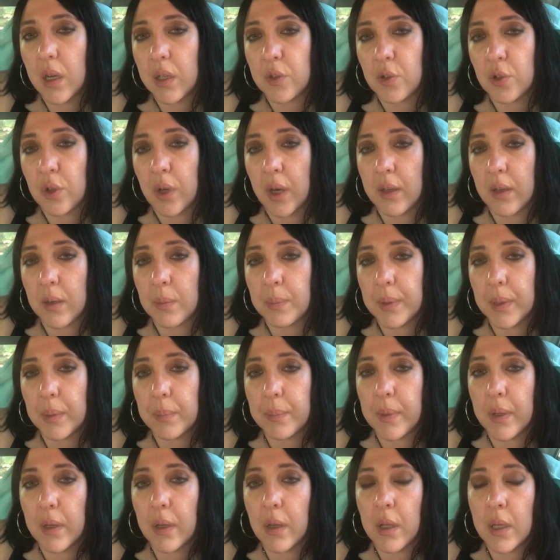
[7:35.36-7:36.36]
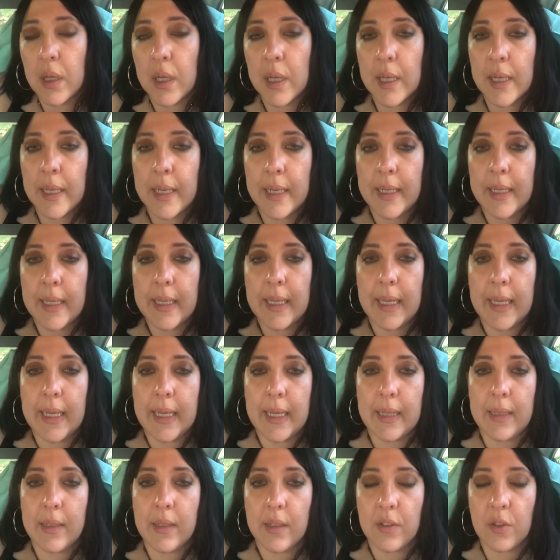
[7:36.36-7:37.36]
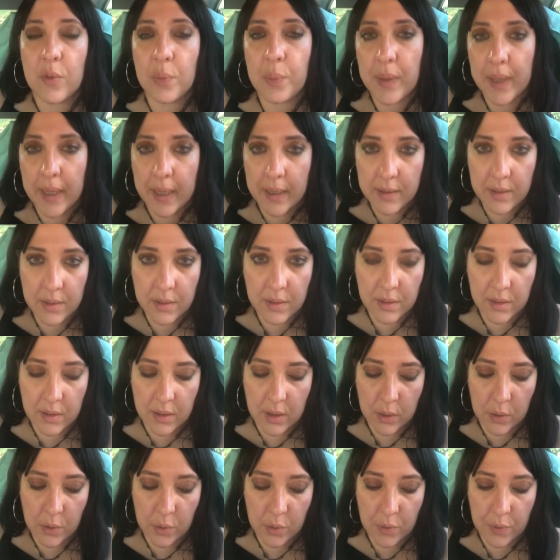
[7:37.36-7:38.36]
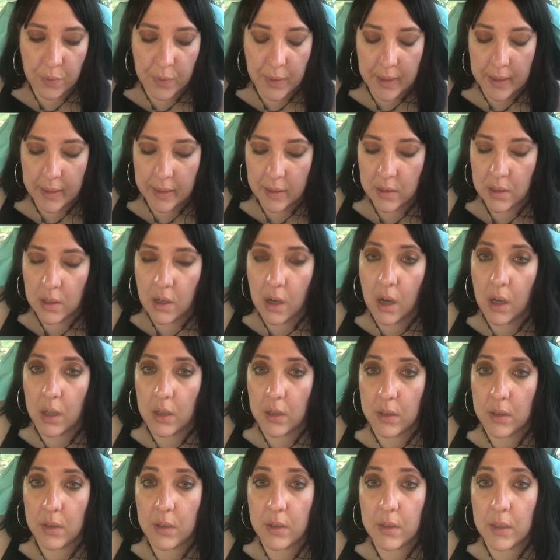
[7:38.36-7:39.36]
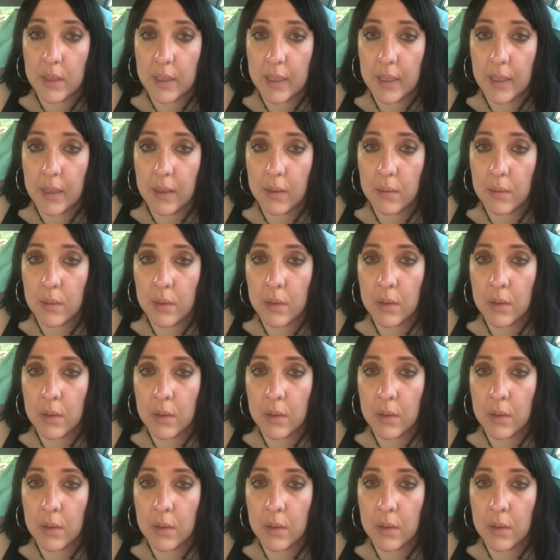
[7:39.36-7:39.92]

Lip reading: to other people and express those feelings honestly.